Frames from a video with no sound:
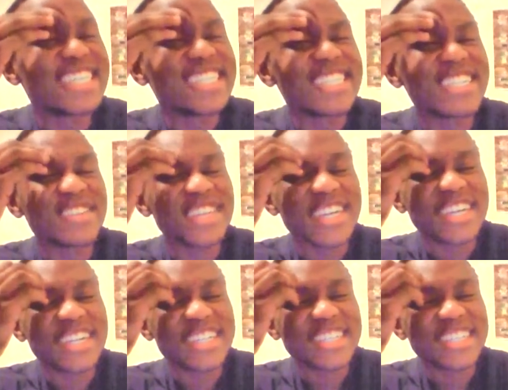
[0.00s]
they were
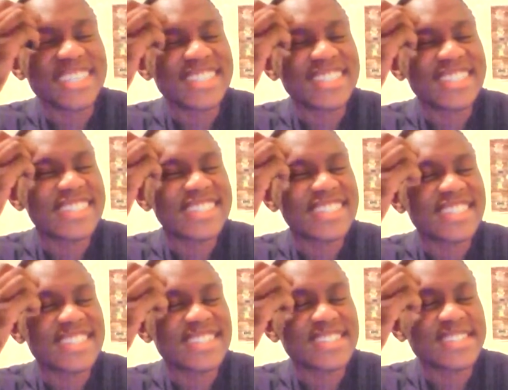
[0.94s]
like,
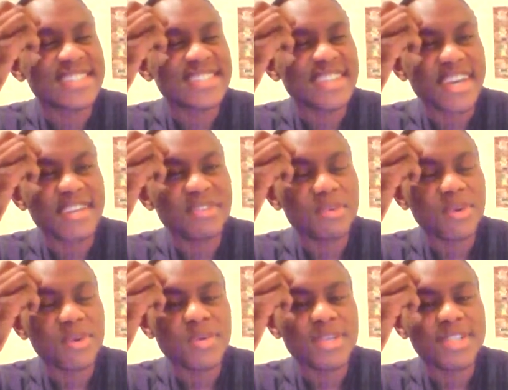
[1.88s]
hey, if you
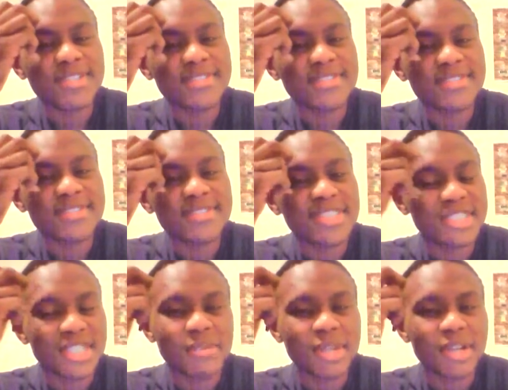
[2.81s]
want one, just
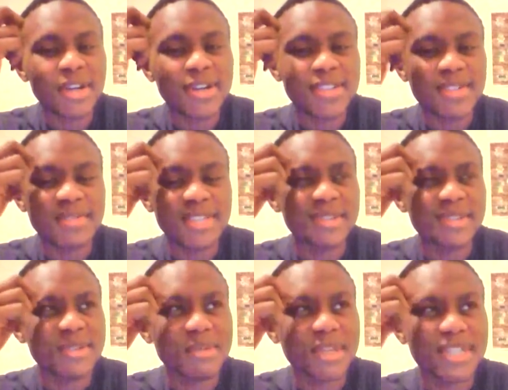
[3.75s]
let me know. I'm like,
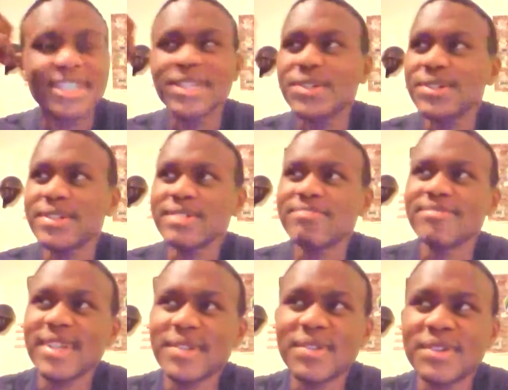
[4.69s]
well, my landlord,
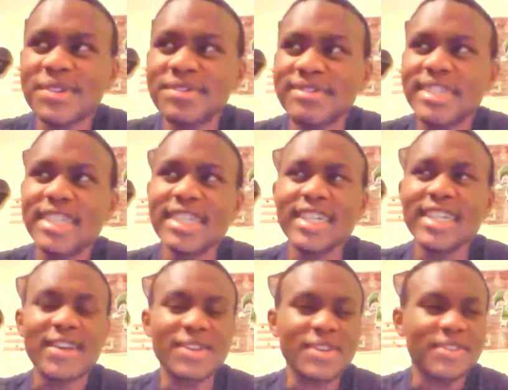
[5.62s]
I don't know
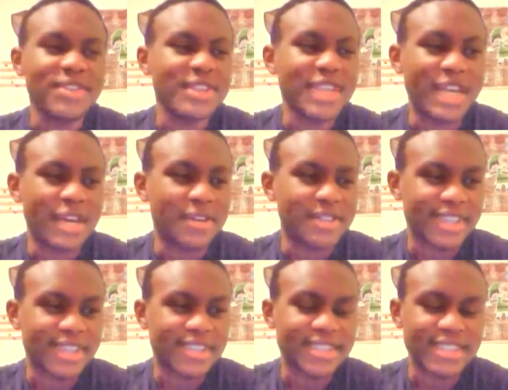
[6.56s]
if he'll allow
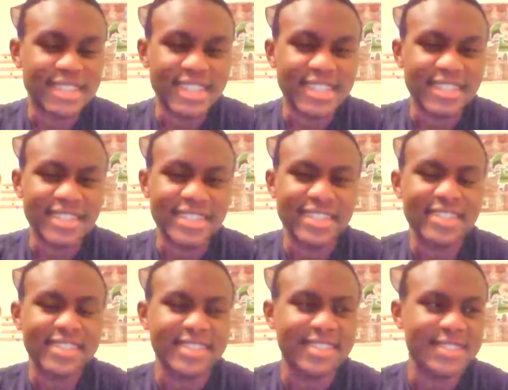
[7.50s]
that because I think in
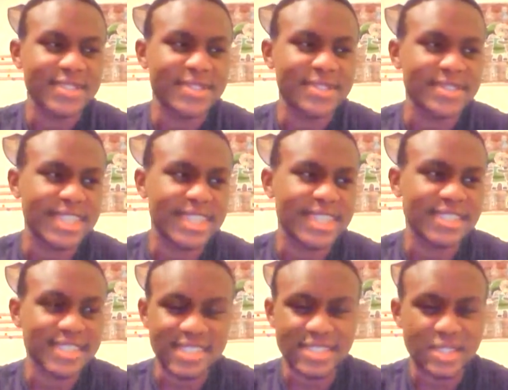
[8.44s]
the little thing it
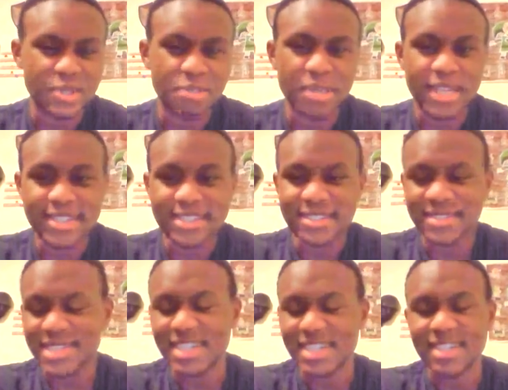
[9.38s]
says no pets. And I
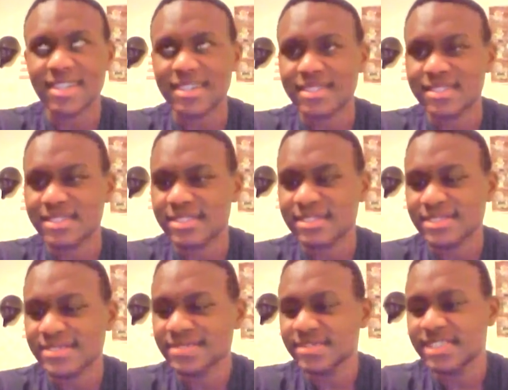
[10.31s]
was like,
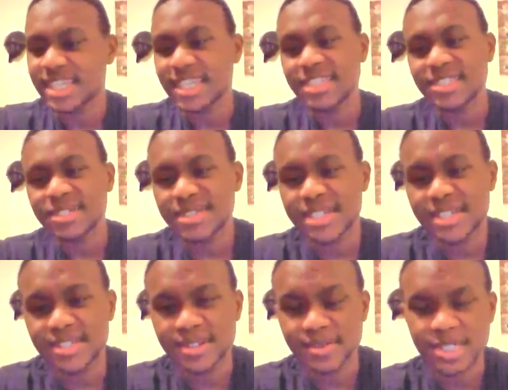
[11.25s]
and I sure as
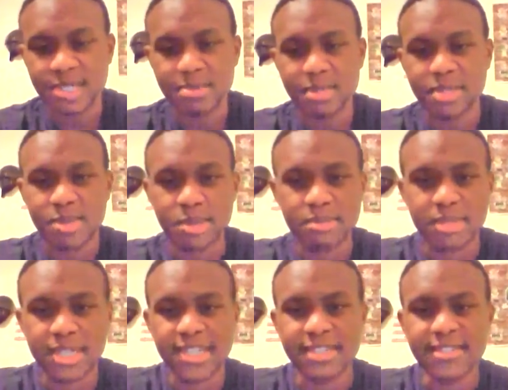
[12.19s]
hell don't want to spend more
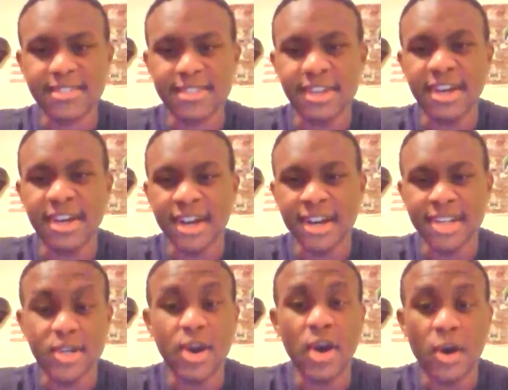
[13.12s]
money to